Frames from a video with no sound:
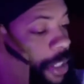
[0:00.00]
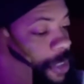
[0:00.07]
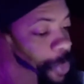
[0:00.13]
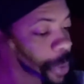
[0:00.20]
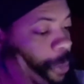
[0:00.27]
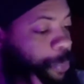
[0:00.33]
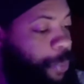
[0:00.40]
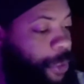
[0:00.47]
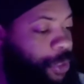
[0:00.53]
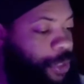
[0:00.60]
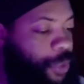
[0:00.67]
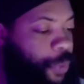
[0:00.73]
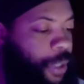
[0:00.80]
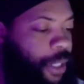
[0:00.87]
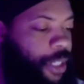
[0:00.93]
has been
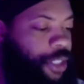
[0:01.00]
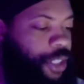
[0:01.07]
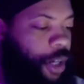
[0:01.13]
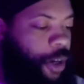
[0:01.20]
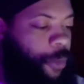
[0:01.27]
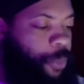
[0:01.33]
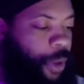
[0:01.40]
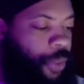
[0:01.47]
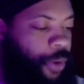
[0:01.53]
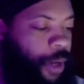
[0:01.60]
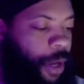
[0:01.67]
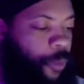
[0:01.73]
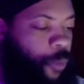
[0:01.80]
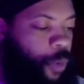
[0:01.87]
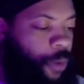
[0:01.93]
pursuing his younger brother
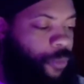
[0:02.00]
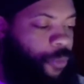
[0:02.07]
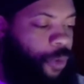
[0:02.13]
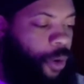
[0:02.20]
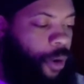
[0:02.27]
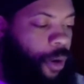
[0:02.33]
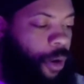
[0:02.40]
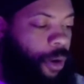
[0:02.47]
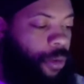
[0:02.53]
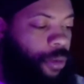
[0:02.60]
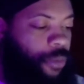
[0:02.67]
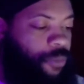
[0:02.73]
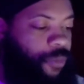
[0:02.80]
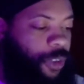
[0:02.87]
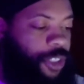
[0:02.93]
and One For All
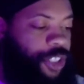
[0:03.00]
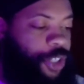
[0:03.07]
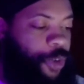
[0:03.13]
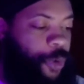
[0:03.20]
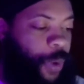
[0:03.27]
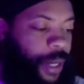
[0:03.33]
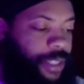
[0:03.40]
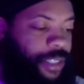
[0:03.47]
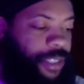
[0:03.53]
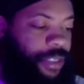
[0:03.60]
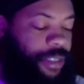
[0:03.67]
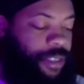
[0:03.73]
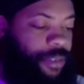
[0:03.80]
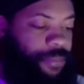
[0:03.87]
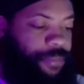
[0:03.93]
for
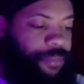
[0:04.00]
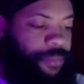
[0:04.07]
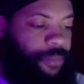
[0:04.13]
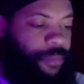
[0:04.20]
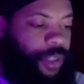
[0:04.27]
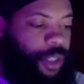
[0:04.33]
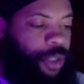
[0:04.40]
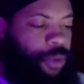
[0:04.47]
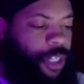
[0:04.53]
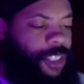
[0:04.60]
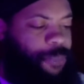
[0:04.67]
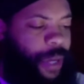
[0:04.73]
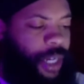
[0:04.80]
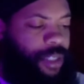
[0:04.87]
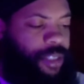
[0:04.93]
generations. You'd
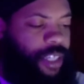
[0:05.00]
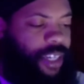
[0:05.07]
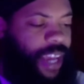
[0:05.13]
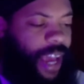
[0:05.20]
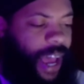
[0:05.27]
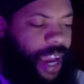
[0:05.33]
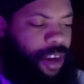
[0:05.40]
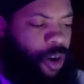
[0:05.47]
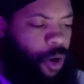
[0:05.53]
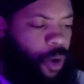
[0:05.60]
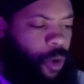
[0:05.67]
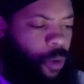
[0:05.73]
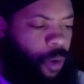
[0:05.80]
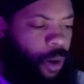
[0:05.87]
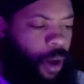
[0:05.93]
expect the guy to
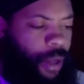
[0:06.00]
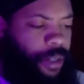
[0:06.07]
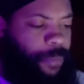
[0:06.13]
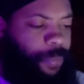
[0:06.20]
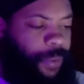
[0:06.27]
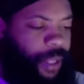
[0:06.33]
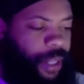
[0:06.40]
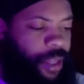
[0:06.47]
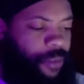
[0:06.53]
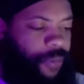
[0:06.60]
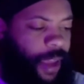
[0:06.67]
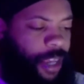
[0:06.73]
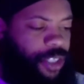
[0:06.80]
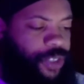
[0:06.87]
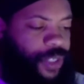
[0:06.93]
hold on to plenty of
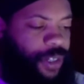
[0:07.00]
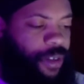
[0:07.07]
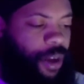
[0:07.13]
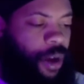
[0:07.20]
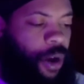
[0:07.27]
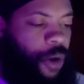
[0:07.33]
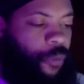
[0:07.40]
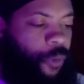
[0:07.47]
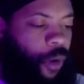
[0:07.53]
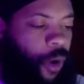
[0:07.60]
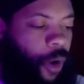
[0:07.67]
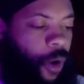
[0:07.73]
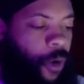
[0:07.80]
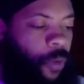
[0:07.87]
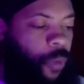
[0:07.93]
hatred for
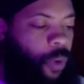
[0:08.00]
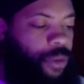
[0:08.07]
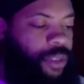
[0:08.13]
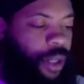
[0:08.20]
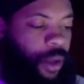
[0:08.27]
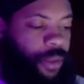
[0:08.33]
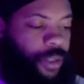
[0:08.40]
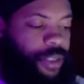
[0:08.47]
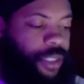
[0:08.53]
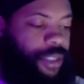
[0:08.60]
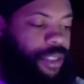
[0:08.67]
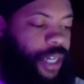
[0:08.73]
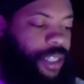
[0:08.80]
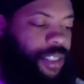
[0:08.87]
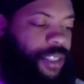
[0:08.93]
all those other
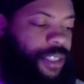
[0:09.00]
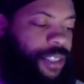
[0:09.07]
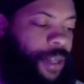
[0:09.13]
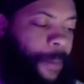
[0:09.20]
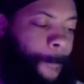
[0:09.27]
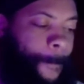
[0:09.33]
successors.